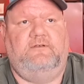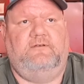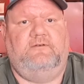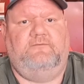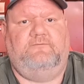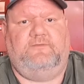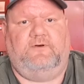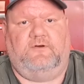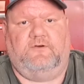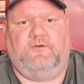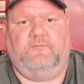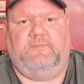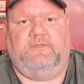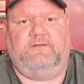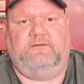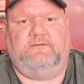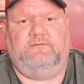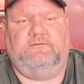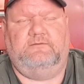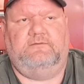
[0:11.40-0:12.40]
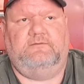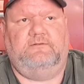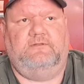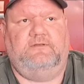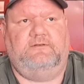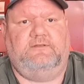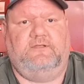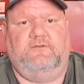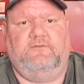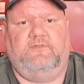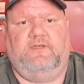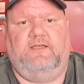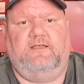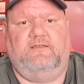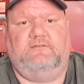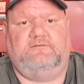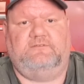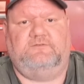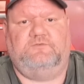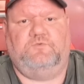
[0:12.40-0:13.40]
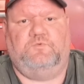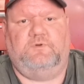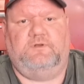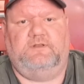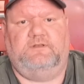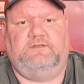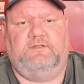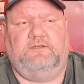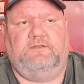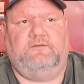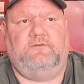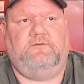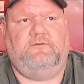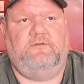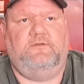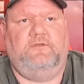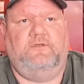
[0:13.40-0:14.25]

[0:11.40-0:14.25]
farming in 2022